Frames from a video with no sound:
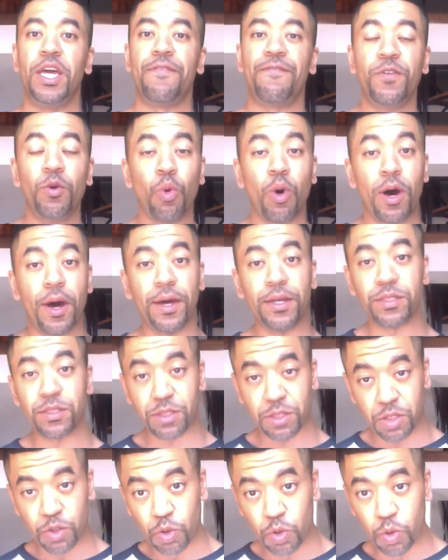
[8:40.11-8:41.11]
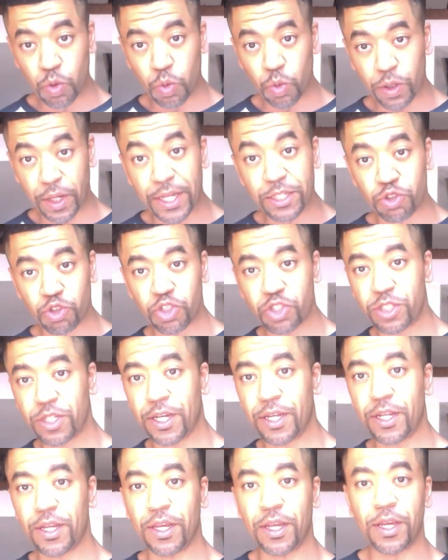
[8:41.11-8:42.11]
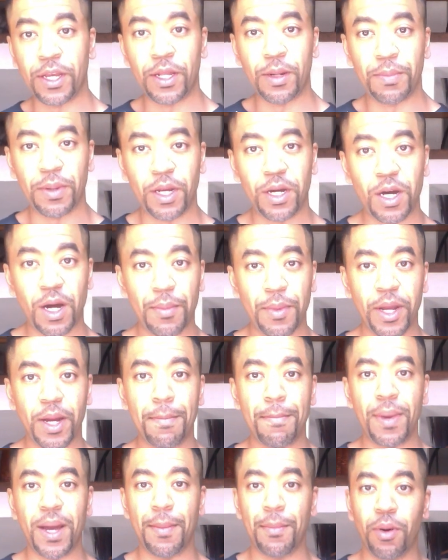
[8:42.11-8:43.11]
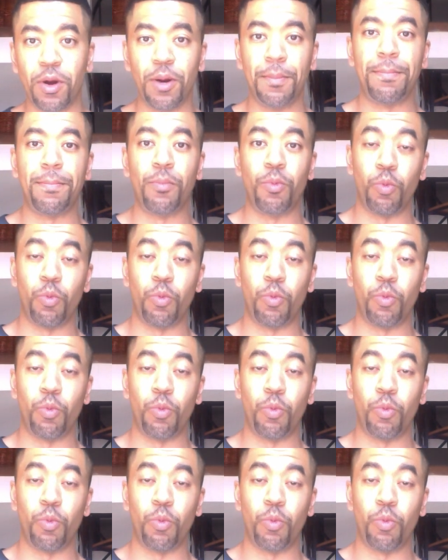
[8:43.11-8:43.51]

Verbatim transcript: If you want to, interested in becoming a member